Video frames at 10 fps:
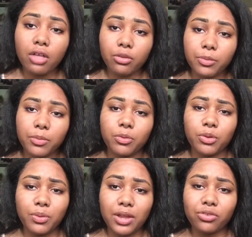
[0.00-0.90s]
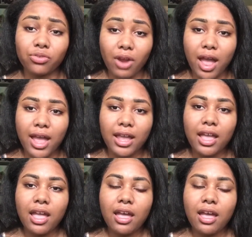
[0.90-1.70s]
other people who had dry